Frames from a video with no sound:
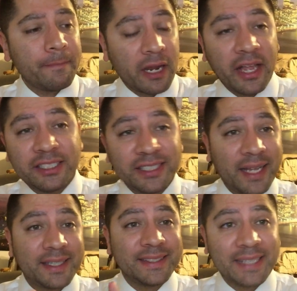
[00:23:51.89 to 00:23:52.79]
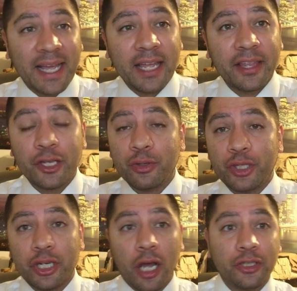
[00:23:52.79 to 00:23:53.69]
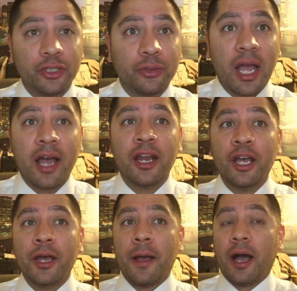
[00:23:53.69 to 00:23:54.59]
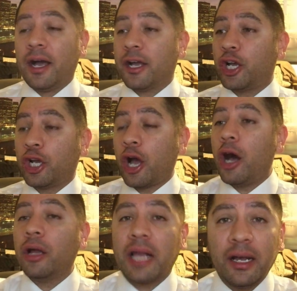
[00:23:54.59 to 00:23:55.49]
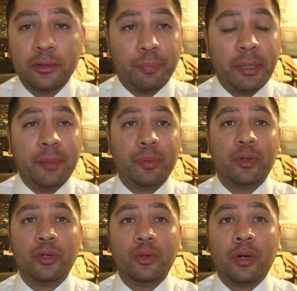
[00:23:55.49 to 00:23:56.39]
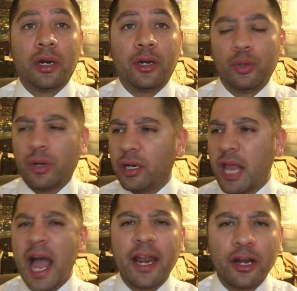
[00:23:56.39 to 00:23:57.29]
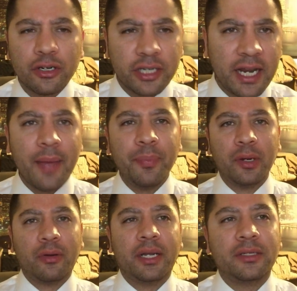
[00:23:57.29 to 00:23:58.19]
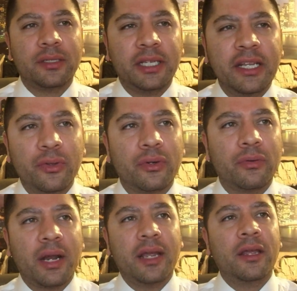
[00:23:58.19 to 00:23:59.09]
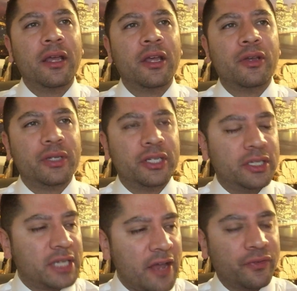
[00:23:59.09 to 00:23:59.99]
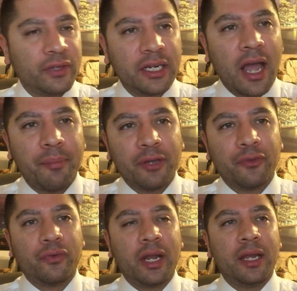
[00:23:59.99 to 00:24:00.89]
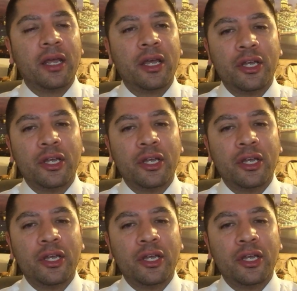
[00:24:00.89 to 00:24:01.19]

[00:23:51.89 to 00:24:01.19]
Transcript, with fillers: Now, that's not to say that you should also not uh, call out the people who are who are liars and hypocrites either, right? We should definitely not be afraid